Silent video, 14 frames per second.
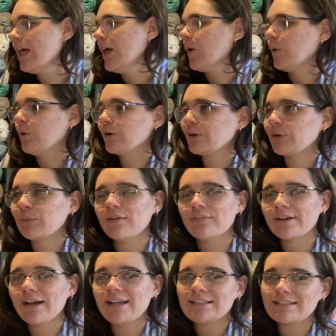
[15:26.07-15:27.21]
or
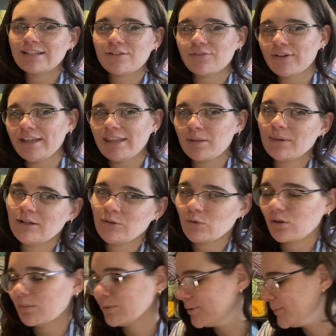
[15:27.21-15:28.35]
whoever is gonna find them
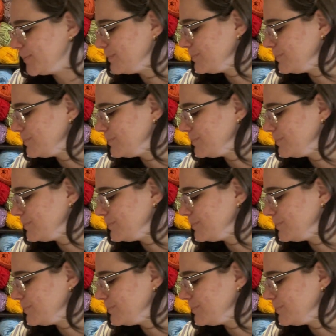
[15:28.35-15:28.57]
adorable.